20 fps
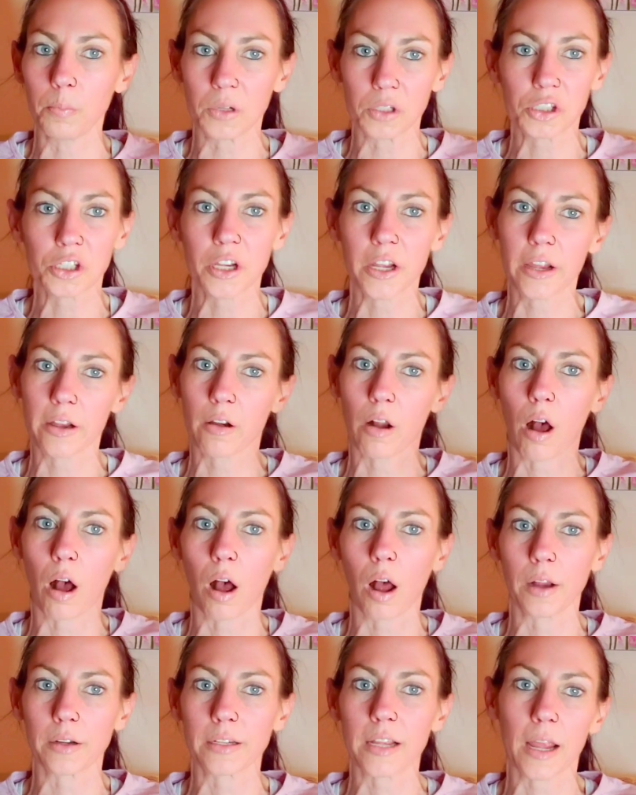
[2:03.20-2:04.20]
machine
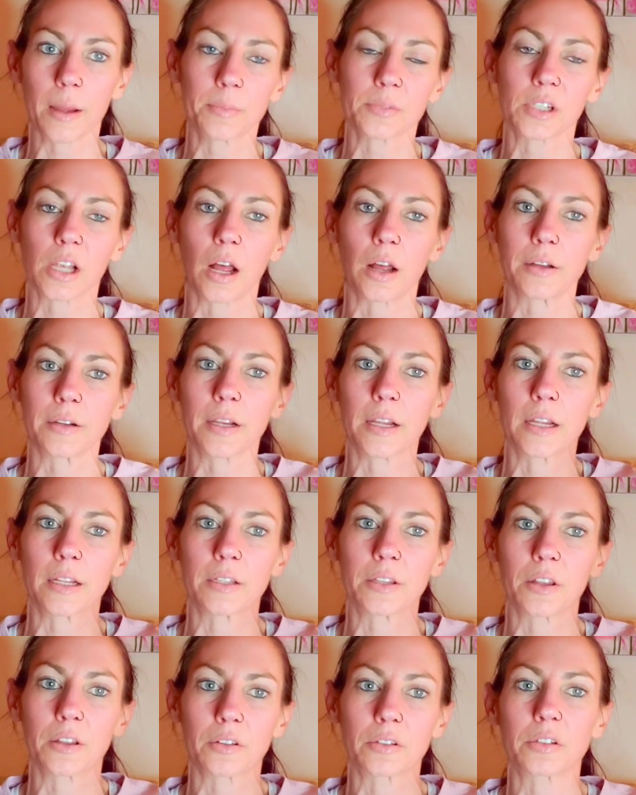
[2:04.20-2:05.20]
on Amazon
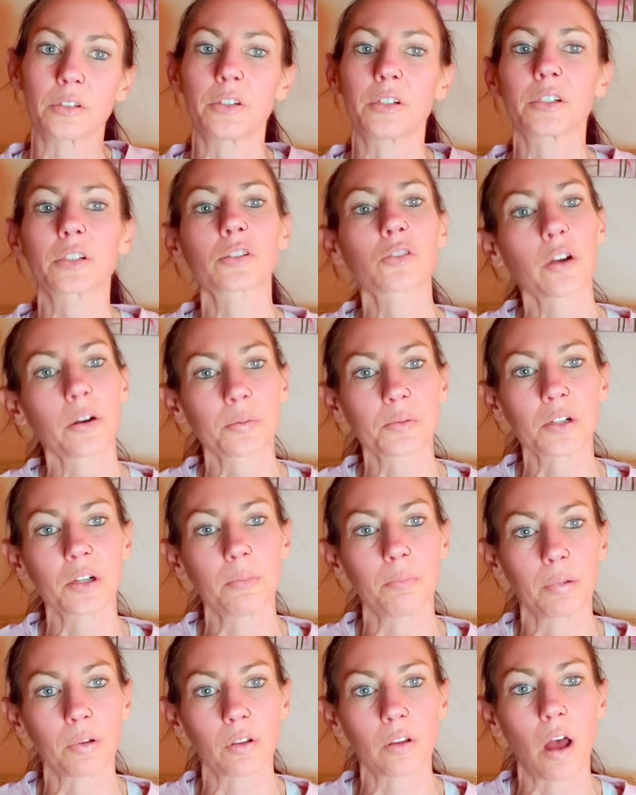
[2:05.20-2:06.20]
in the
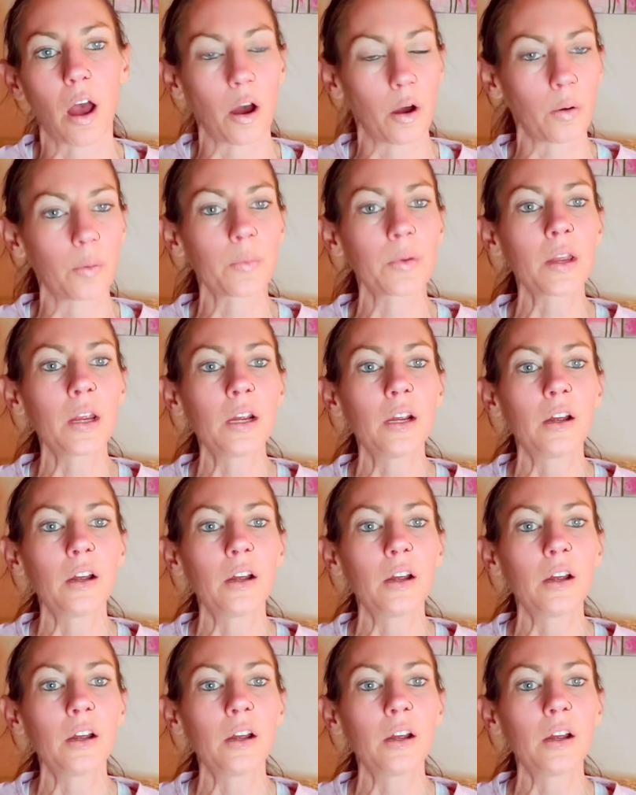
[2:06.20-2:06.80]
description below.